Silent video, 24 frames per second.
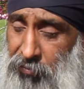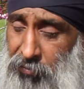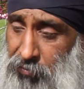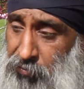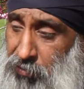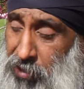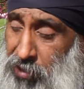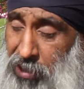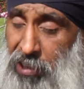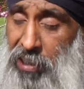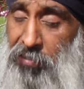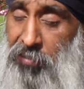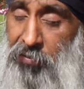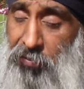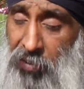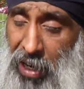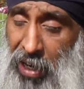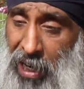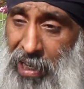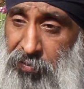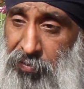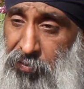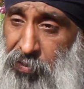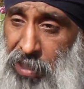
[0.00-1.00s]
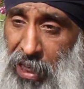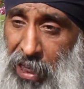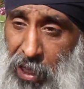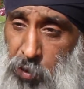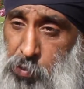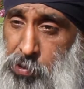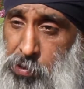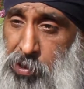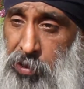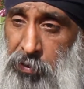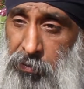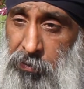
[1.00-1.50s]
nearly
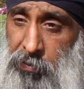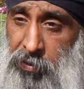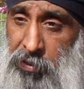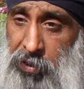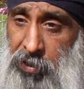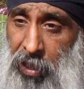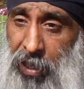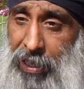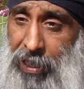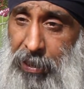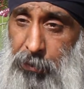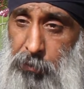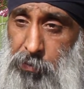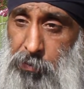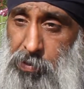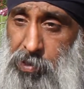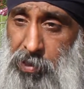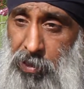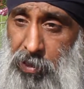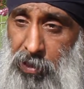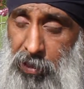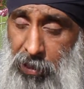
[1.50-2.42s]
5,000 times